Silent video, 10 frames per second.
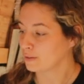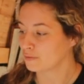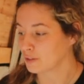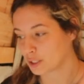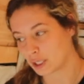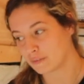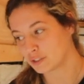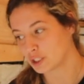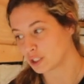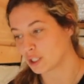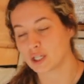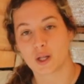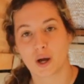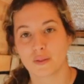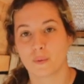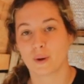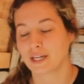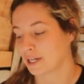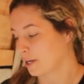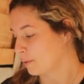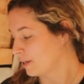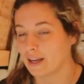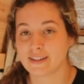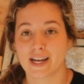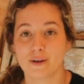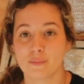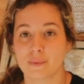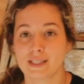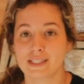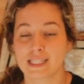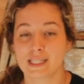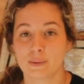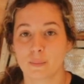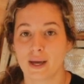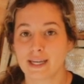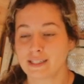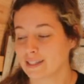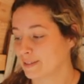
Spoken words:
of curvature along the window. And now basically we wait.